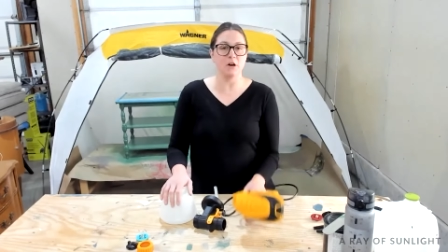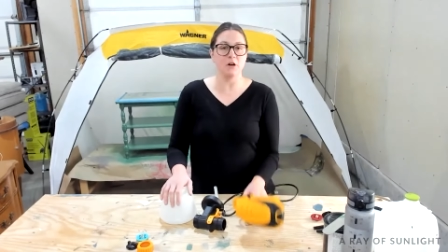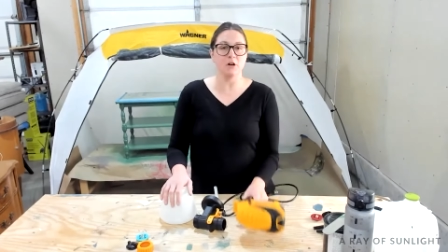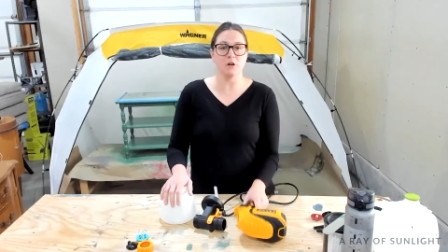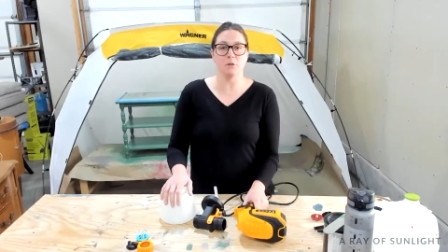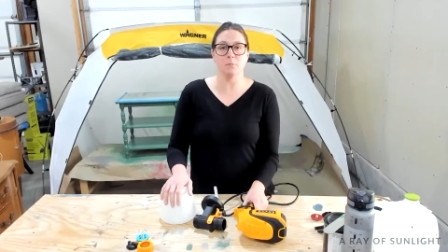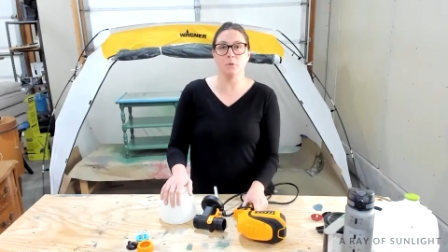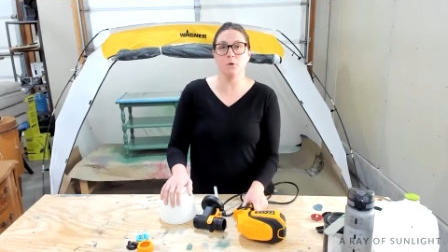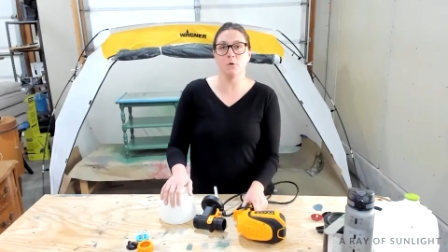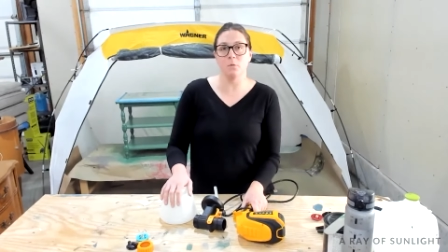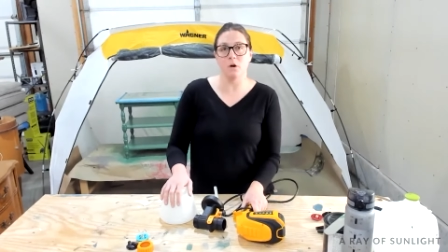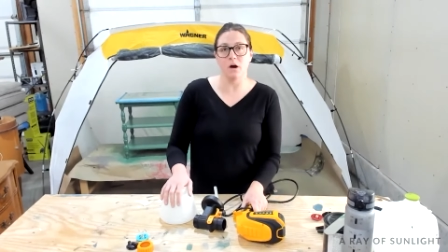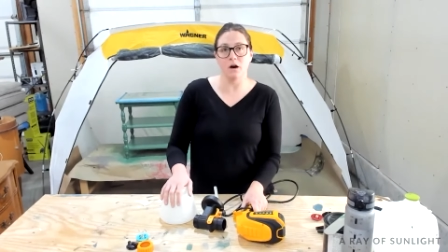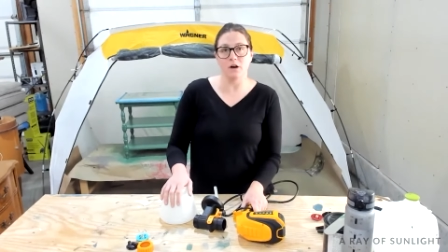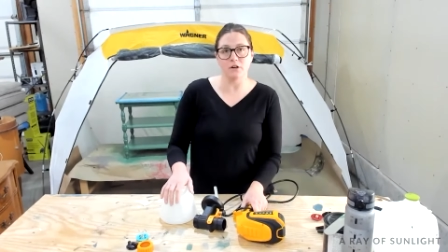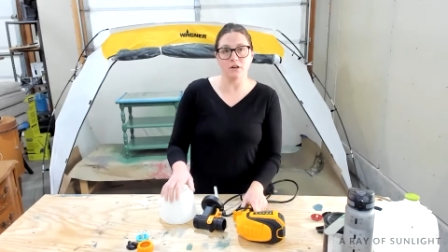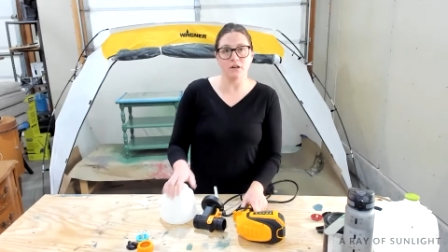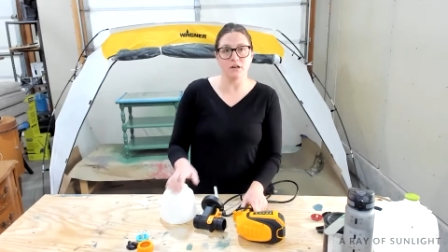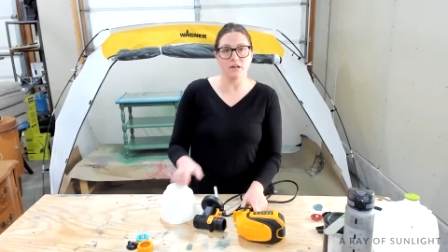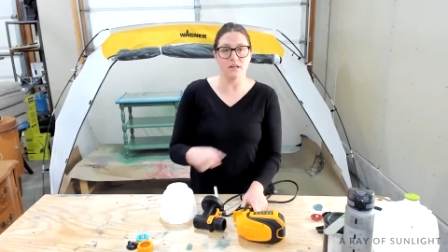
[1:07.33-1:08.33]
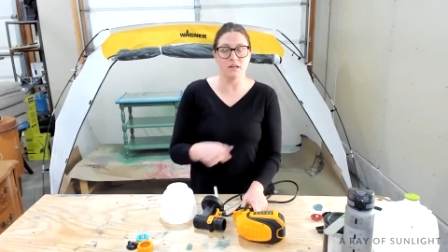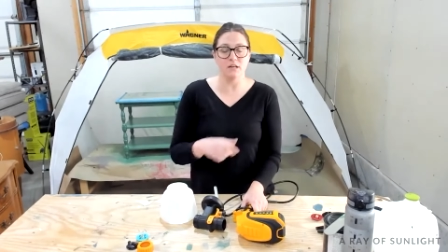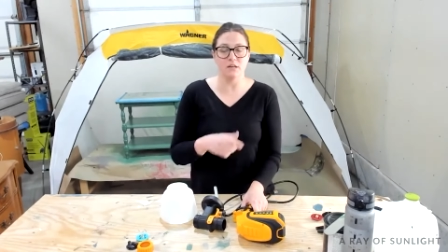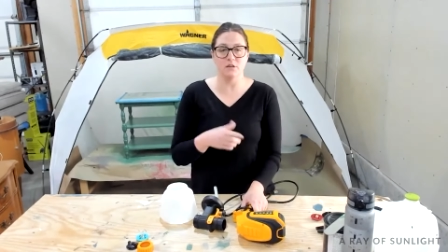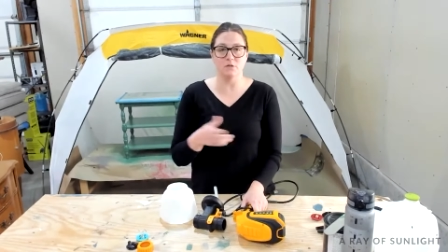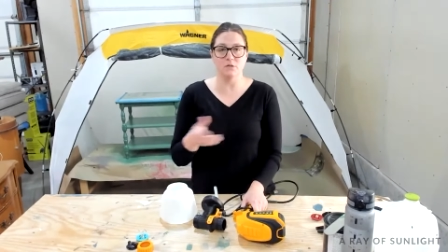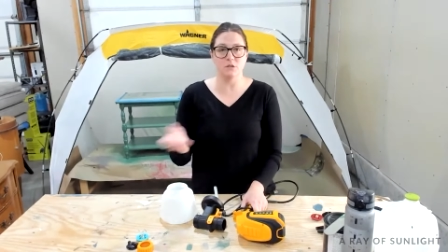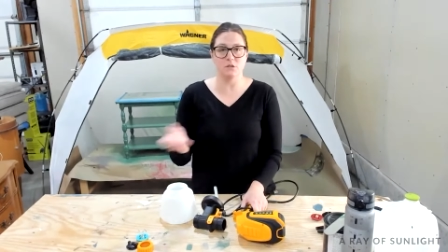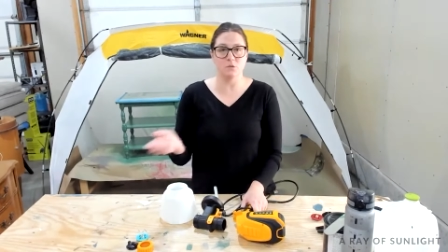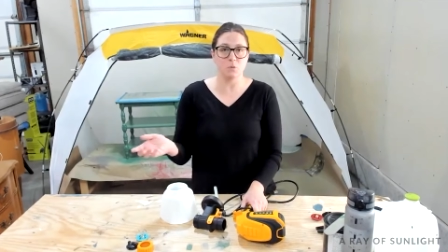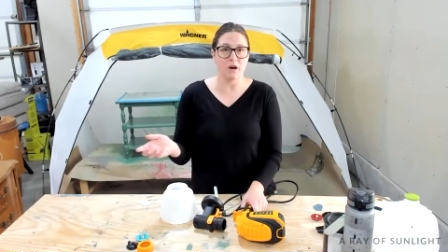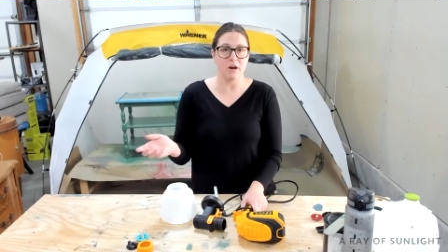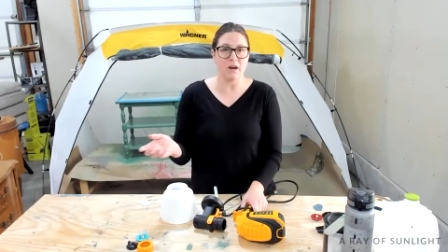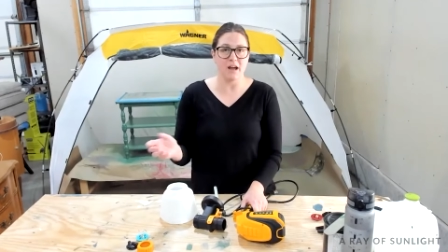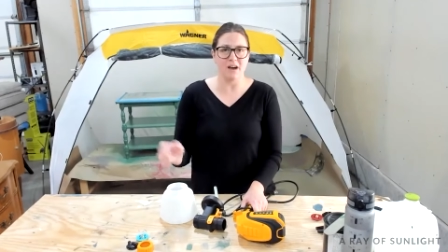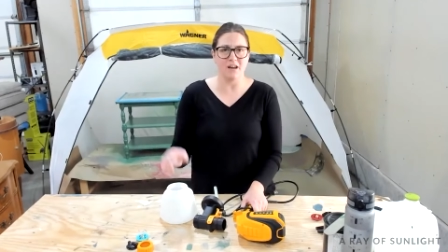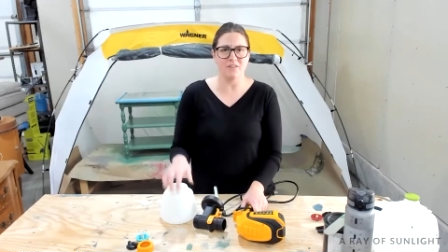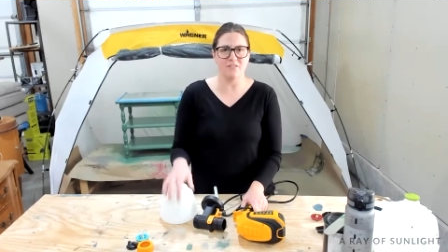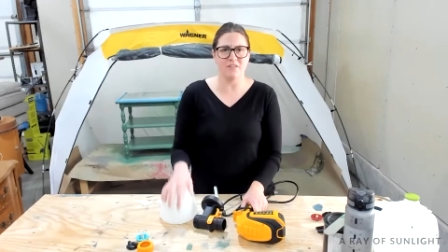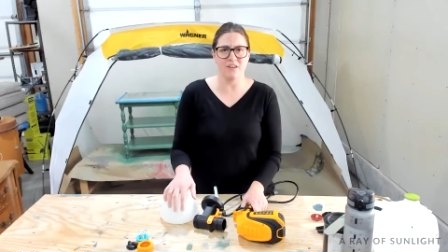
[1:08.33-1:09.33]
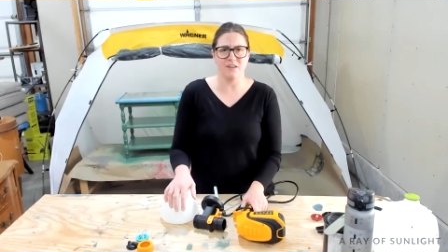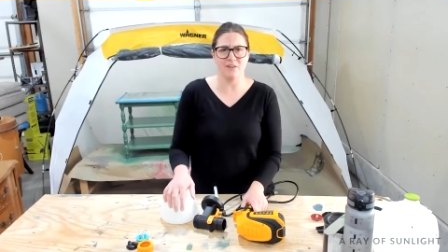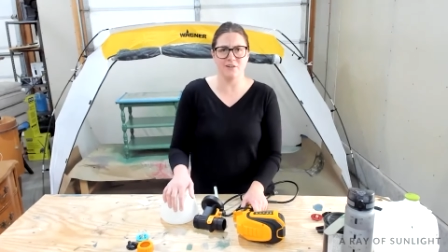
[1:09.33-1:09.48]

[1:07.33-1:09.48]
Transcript: you put water in it, you spray out of it,